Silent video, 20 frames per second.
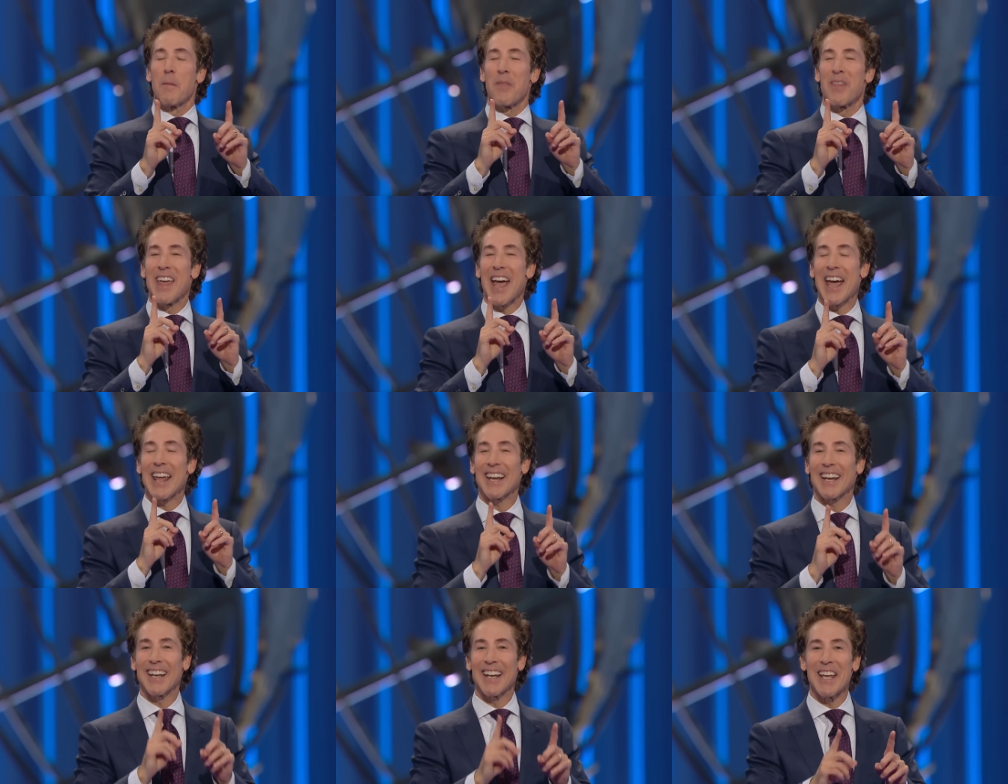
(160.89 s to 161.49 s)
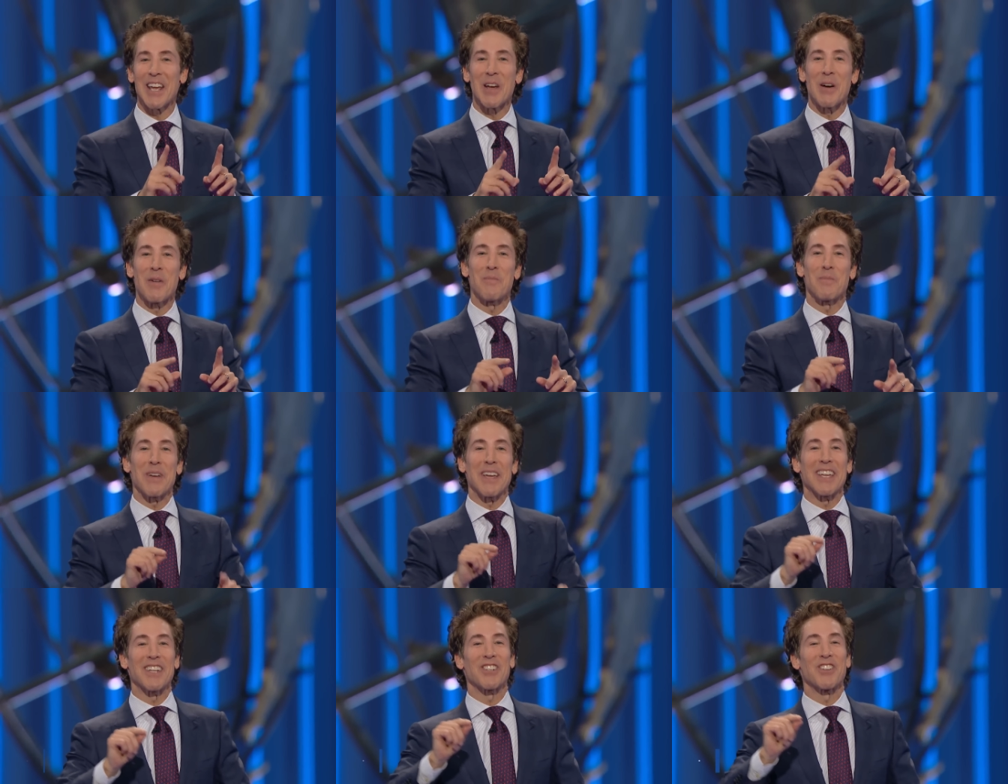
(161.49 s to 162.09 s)
That limp
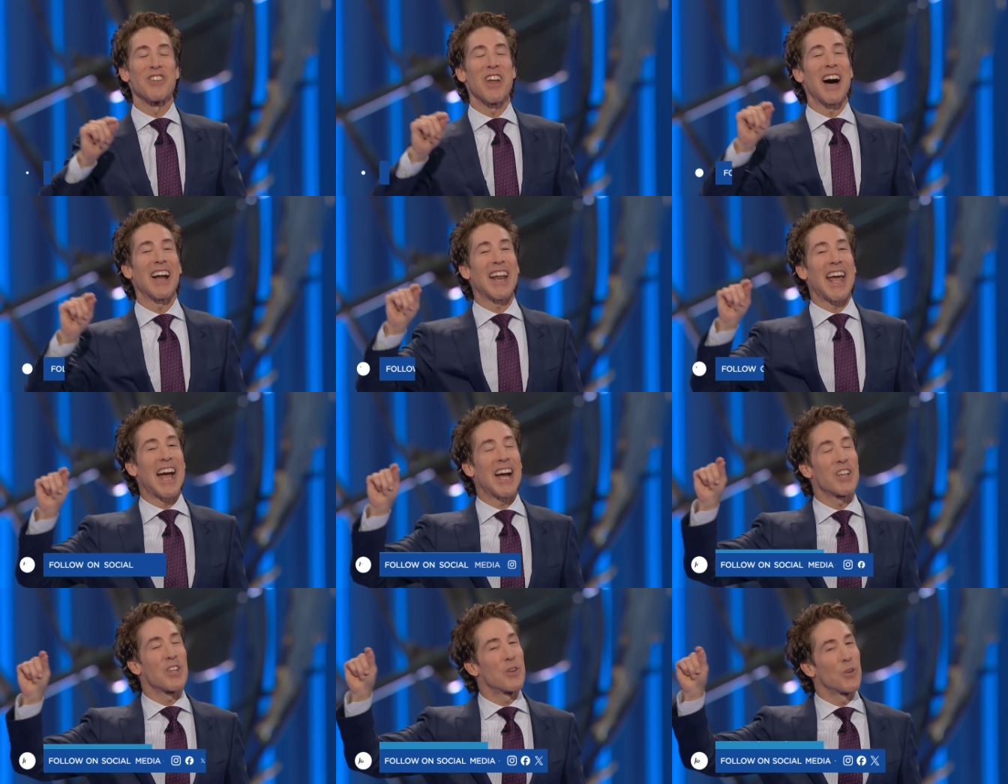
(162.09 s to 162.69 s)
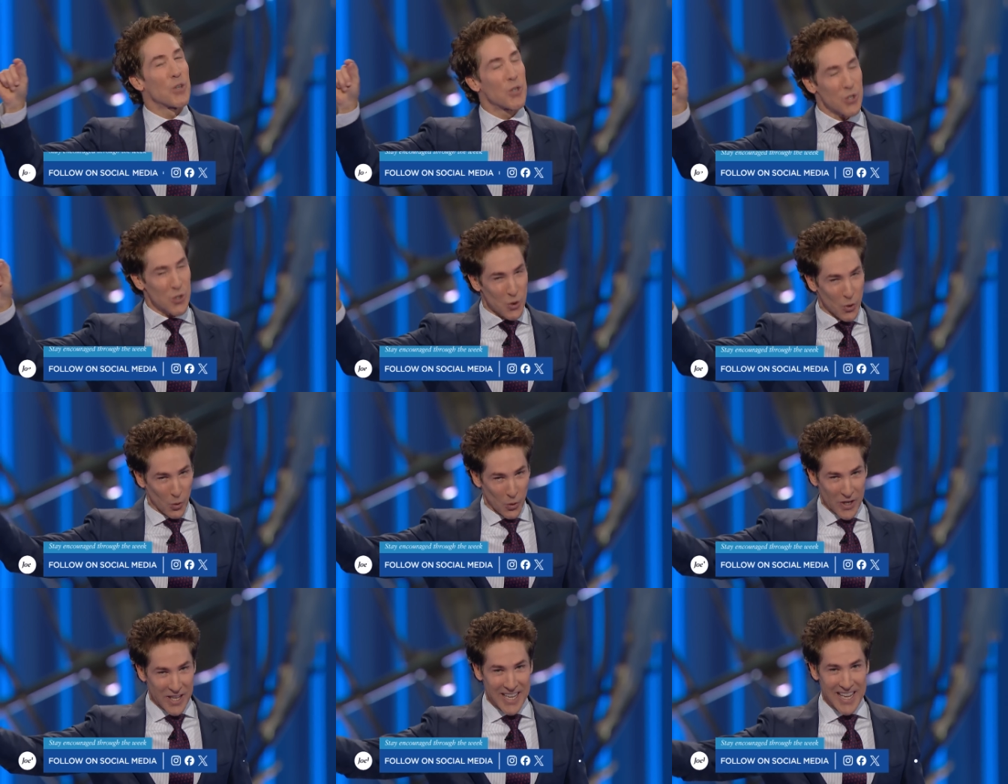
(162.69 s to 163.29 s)
is not how your
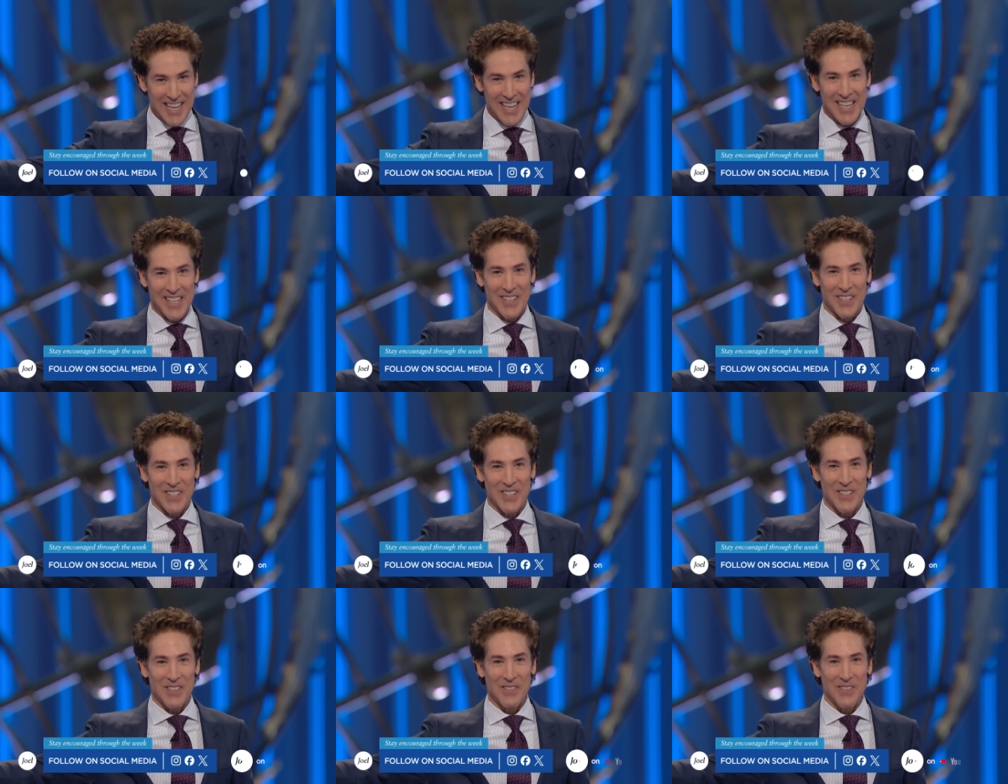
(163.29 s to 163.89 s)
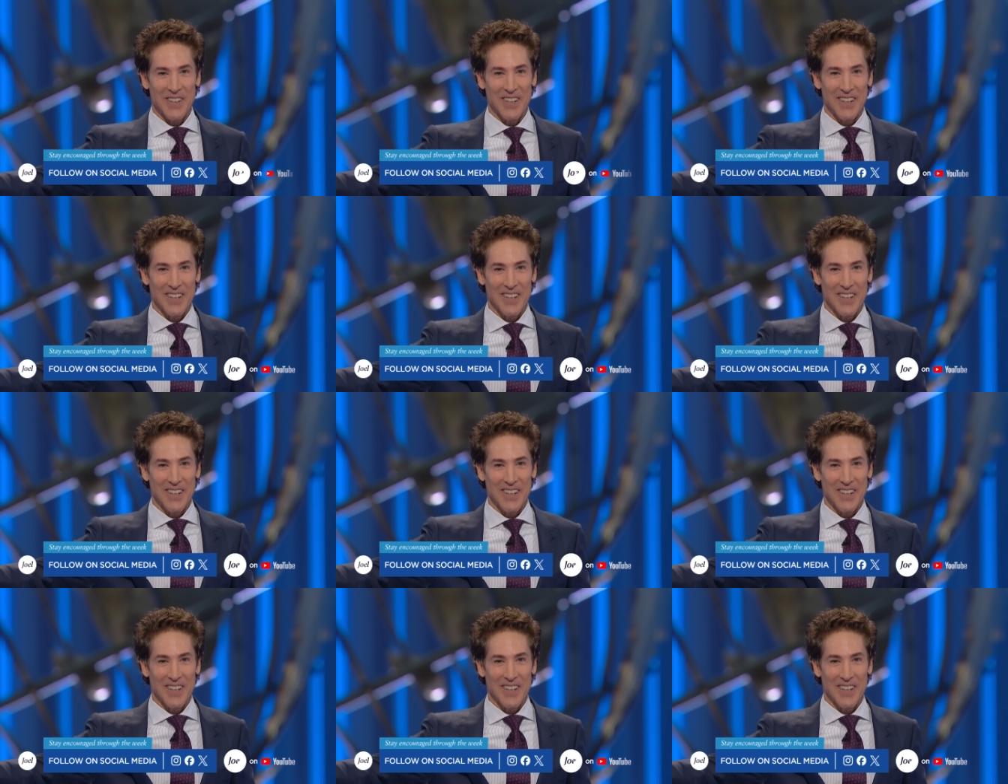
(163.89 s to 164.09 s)
story ends.